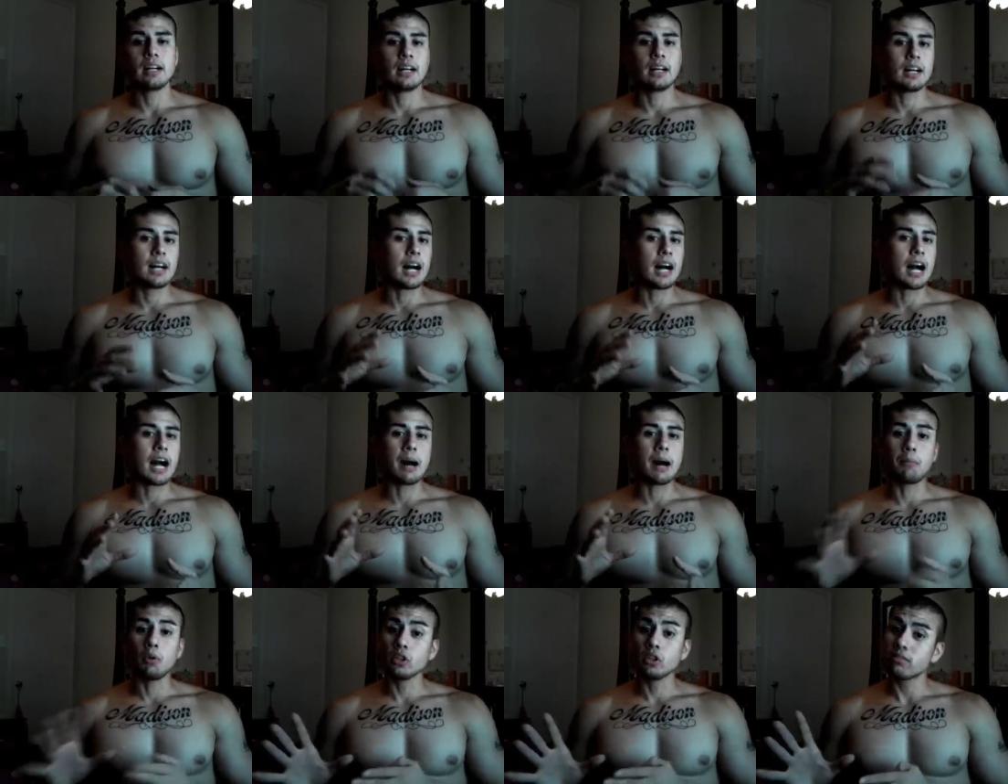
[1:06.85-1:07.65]
Uh,
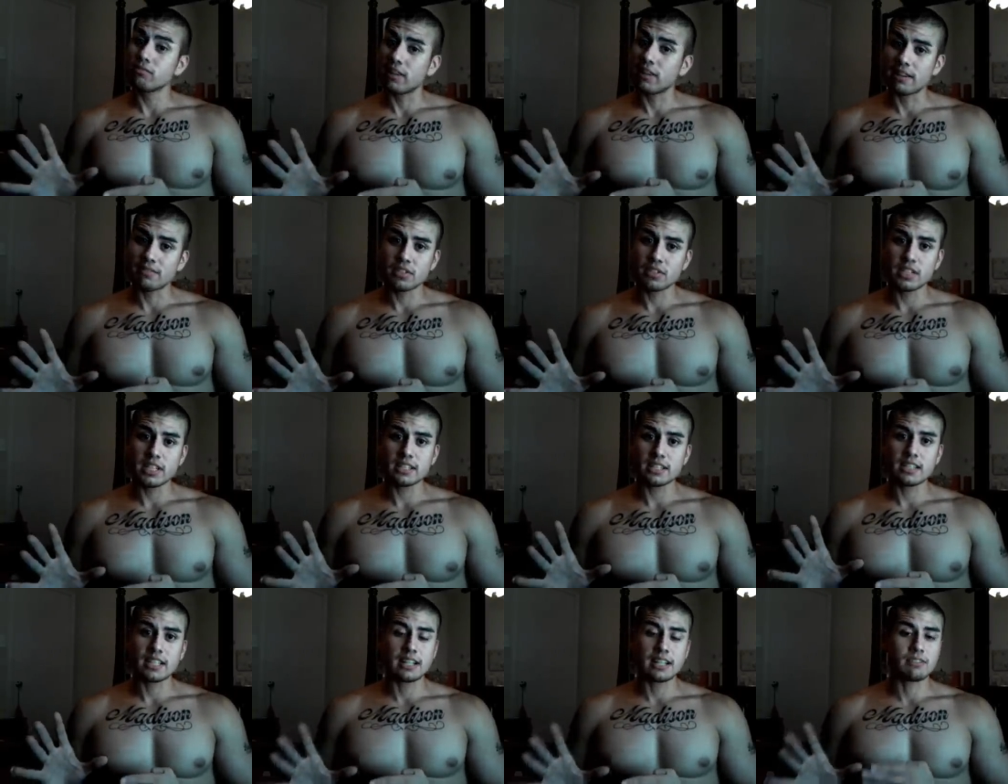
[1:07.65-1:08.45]
I'm only
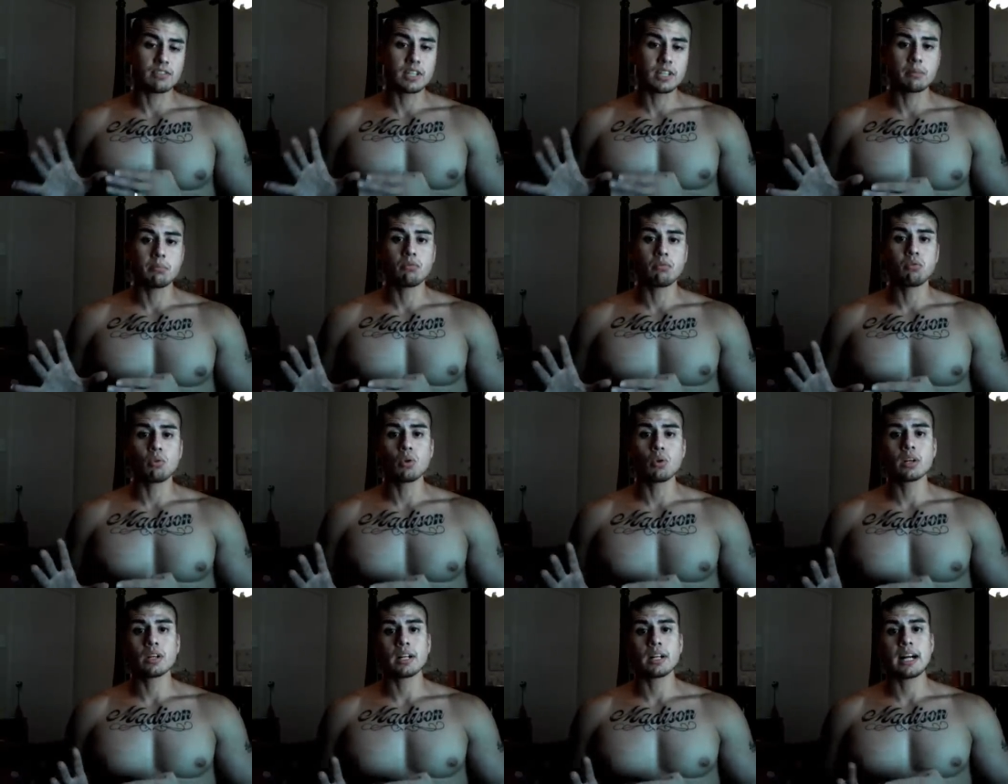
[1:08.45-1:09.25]
5'6", like I've said
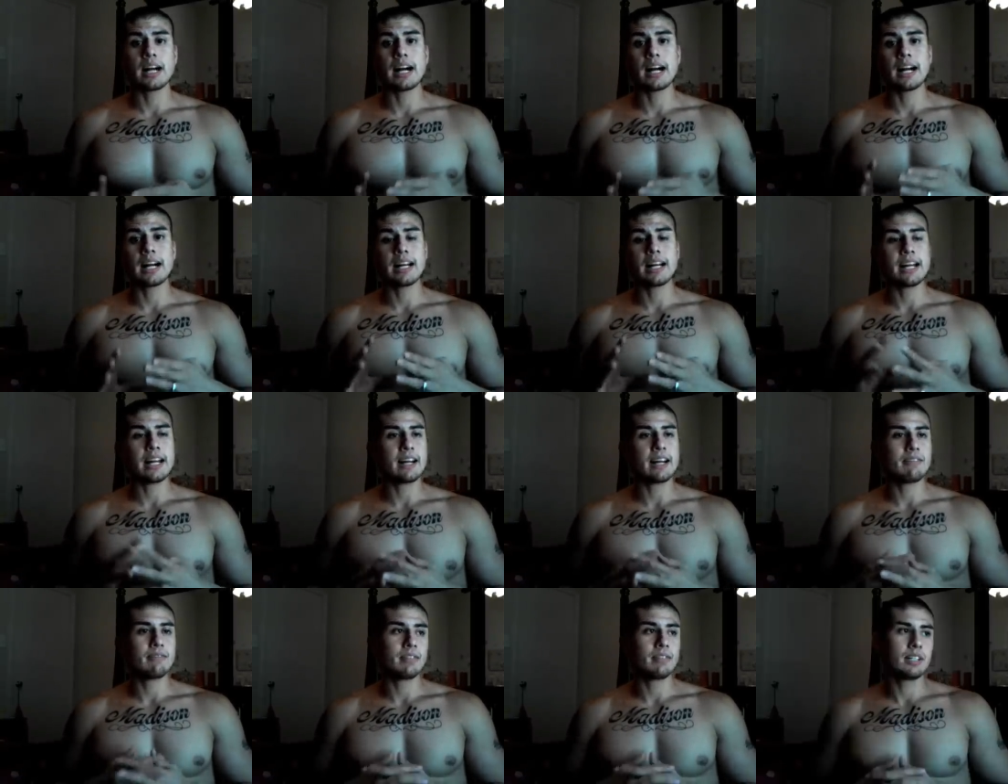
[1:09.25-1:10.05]
before. I
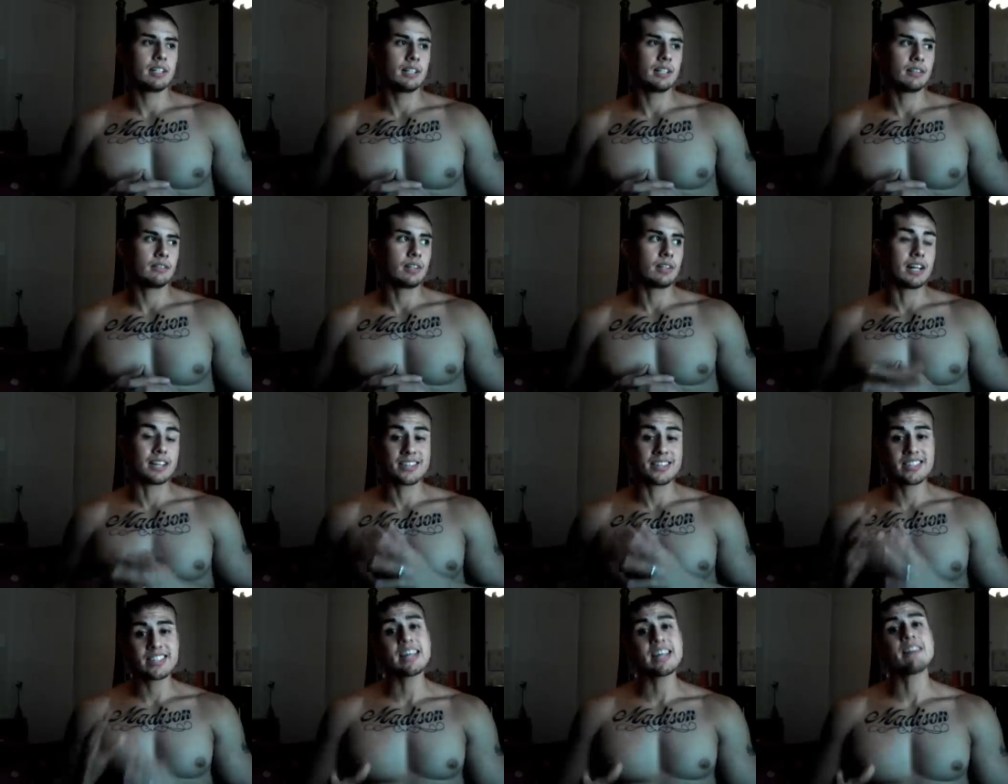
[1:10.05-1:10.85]
have a,